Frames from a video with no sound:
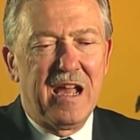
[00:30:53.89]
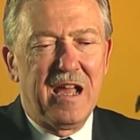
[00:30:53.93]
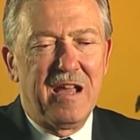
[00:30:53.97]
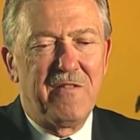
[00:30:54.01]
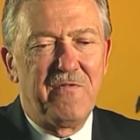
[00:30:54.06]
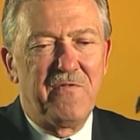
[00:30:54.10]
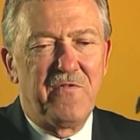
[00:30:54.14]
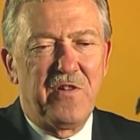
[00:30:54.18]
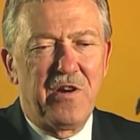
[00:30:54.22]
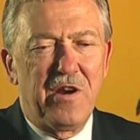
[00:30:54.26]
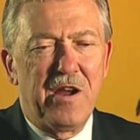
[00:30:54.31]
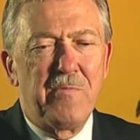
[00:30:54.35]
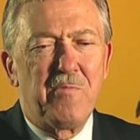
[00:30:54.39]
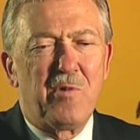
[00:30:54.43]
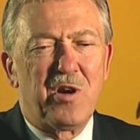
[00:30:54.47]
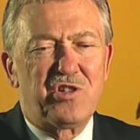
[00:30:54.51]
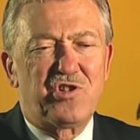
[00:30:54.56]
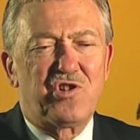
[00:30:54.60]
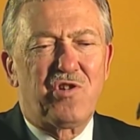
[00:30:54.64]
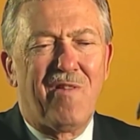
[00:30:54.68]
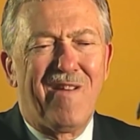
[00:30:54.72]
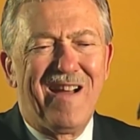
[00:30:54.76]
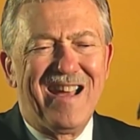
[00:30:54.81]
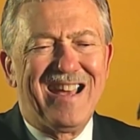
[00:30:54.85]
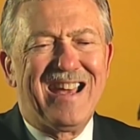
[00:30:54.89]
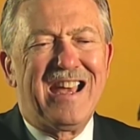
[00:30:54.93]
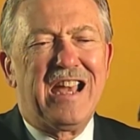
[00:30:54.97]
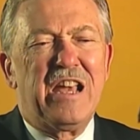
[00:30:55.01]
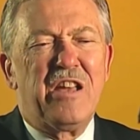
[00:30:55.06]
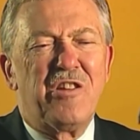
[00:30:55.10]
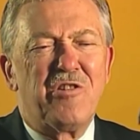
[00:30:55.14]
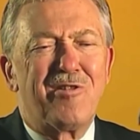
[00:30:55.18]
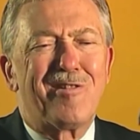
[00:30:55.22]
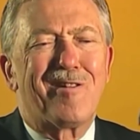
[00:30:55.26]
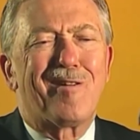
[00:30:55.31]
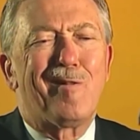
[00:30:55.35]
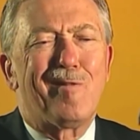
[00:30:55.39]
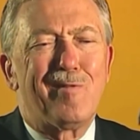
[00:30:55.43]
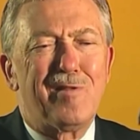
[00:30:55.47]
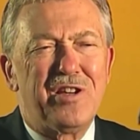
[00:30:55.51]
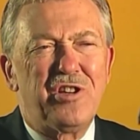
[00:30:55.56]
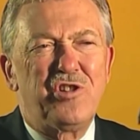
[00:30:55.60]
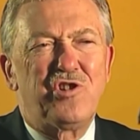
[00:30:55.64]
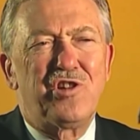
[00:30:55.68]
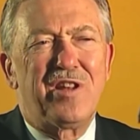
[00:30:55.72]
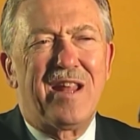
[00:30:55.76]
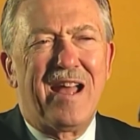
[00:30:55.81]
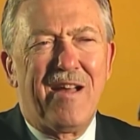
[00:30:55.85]
I very much like
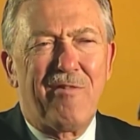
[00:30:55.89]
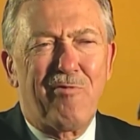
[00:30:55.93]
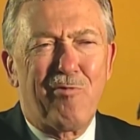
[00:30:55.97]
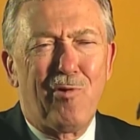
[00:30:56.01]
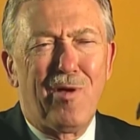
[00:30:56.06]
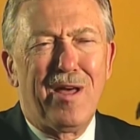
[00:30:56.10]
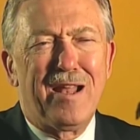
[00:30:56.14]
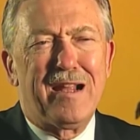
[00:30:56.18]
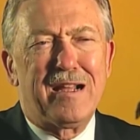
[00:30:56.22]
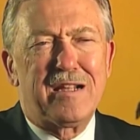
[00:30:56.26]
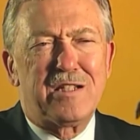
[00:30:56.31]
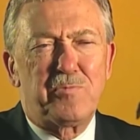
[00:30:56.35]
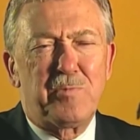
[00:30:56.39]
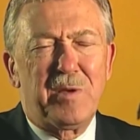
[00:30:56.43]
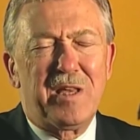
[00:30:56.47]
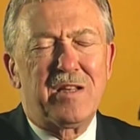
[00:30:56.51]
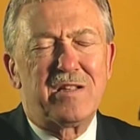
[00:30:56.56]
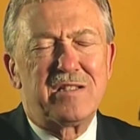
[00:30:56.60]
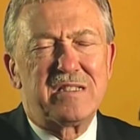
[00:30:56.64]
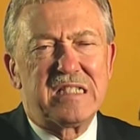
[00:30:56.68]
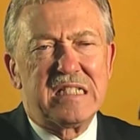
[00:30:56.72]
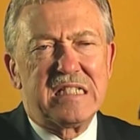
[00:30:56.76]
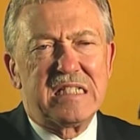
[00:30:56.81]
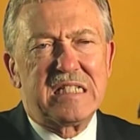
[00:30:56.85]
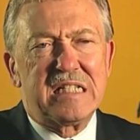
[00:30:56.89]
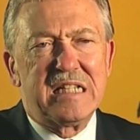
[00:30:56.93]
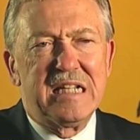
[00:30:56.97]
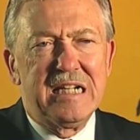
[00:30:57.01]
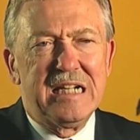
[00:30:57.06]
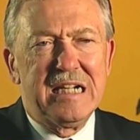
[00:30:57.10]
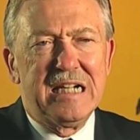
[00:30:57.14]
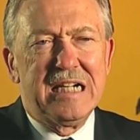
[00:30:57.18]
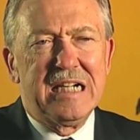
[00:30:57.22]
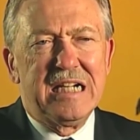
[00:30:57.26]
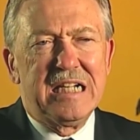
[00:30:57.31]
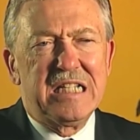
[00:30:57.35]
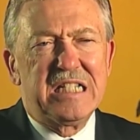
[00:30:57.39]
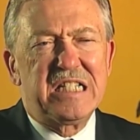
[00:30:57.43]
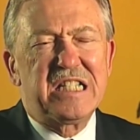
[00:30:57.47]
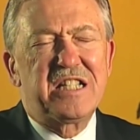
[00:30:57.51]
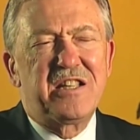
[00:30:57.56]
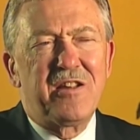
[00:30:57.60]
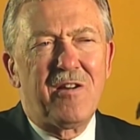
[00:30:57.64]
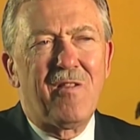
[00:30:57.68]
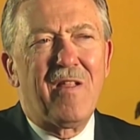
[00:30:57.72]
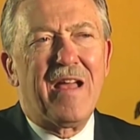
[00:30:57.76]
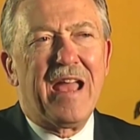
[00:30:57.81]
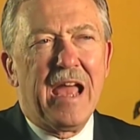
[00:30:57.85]
intercollegiate athletics because it's
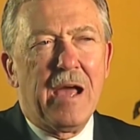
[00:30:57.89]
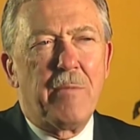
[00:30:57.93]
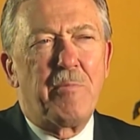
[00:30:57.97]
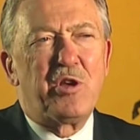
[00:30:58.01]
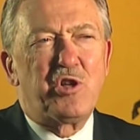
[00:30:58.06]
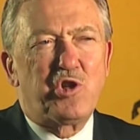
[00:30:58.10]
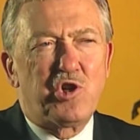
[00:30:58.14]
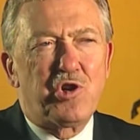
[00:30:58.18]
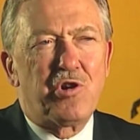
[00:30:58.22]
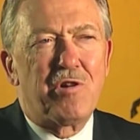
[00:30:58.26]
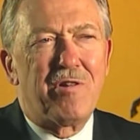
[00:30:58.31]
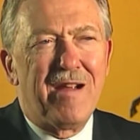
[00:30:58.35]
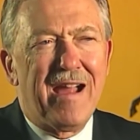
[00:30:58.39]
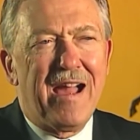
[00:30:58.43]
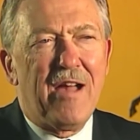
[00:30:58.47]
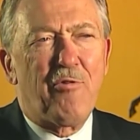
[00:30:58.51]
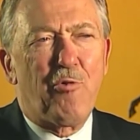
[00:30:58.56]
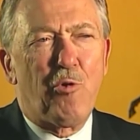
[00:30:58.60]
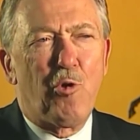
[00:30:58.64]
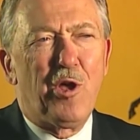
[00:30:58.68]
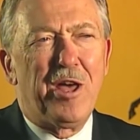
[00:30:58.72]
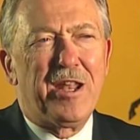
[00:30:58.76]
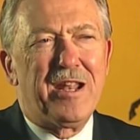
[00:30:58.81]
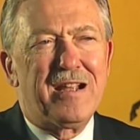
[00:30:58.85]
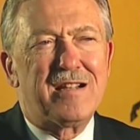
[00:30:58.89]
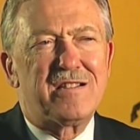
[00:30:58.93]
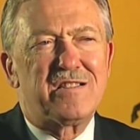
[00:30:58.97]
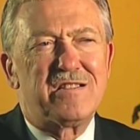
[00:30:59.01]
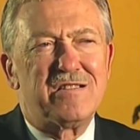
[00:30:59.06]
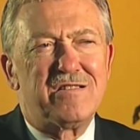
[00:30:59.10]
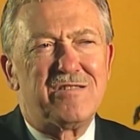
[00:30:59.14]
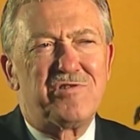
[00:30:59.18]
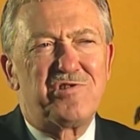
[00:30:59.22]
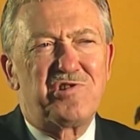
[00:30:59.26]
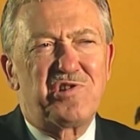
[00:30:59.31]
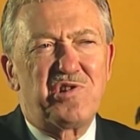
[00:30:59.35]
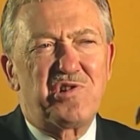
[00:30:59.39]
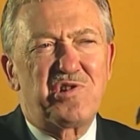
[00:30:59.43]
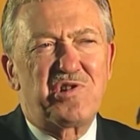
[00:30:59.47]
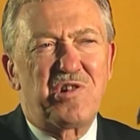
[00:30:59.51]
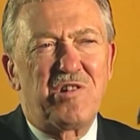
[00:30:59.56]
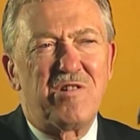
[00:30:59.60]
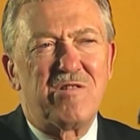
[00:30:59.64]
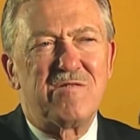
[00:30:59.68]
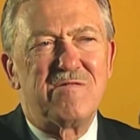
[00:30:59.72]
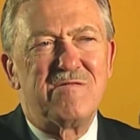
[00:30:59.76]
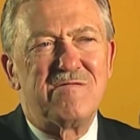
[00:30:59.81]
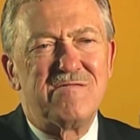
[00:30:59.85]
still amateur athletics, and there's a
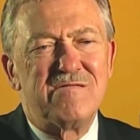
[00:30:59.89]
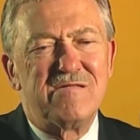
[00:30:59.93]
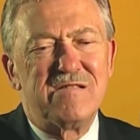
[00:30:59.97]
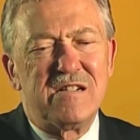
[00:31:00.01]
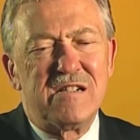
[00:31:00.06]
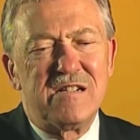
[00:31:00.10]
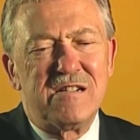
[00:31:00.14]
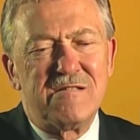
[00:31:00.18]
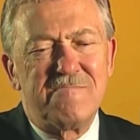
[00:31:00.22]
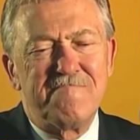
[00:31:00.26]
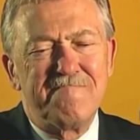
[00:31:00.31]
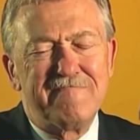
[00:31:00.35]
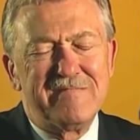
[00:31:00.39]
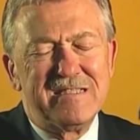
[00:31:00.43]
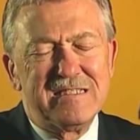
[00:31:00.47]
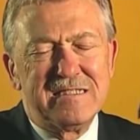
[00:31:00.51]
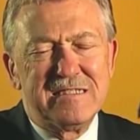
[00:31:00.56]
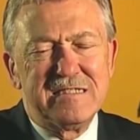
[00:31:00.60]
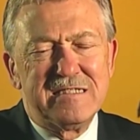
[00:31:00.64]
certain